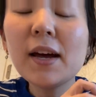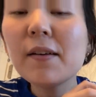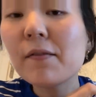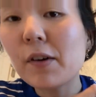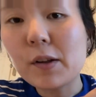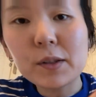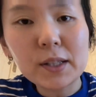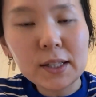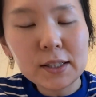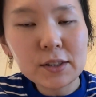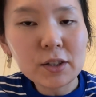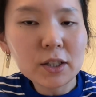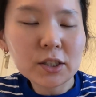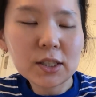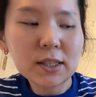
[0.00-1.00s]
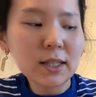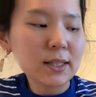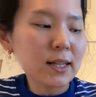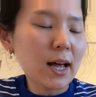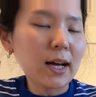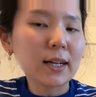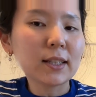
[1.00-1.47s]
followed the instructions
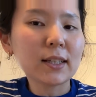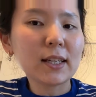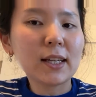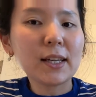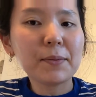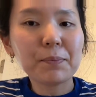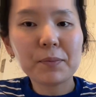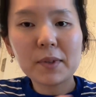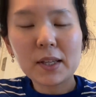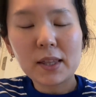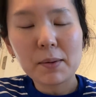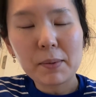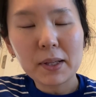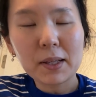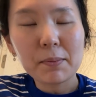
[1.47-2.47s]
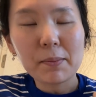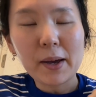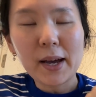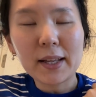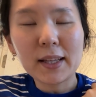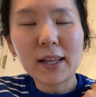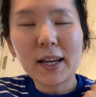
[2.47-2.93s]
exactly, did the button
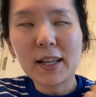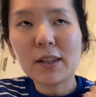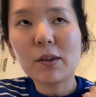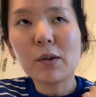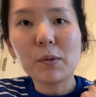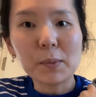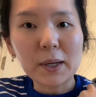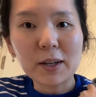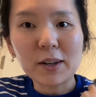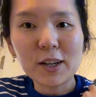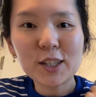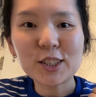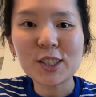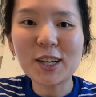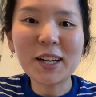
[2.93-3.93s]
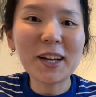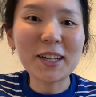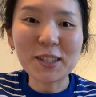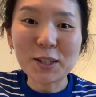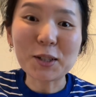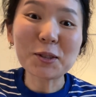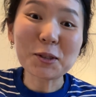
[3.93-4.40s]
band, and oh my gosh, it
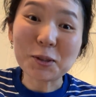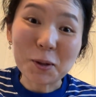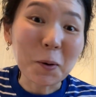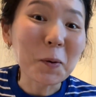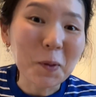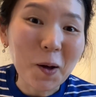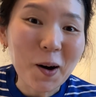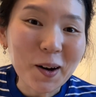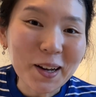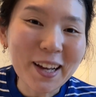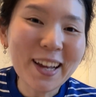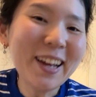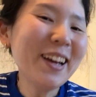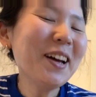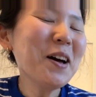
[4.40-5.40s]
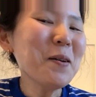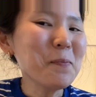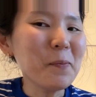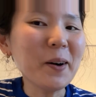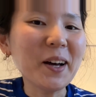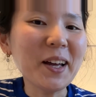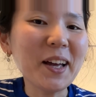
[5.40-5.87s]
took so long.
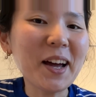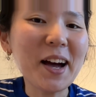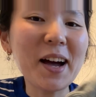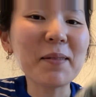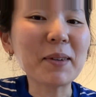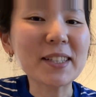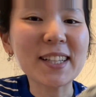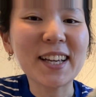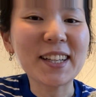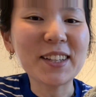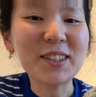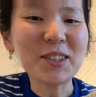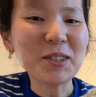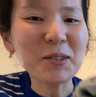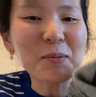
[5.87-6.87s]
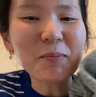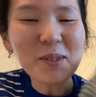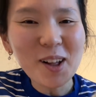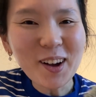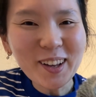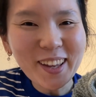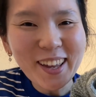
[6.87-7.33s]
But I'm excited to
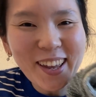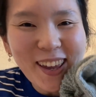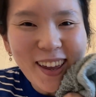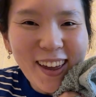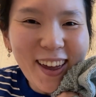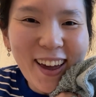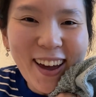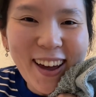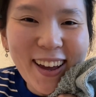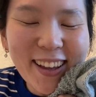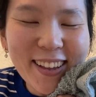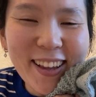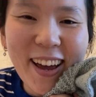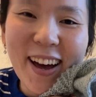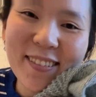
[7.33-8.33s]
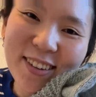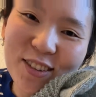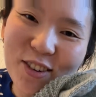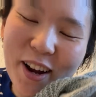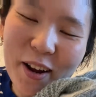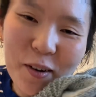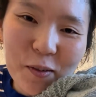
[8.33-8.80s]
block it and have it
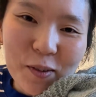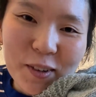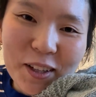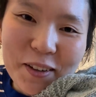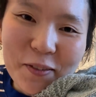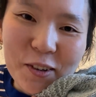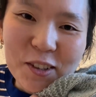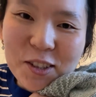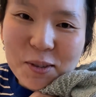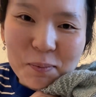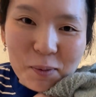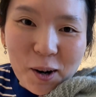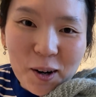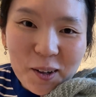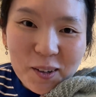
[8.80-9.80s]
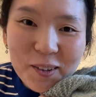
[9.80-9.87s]
dry hopefully for tomorrow.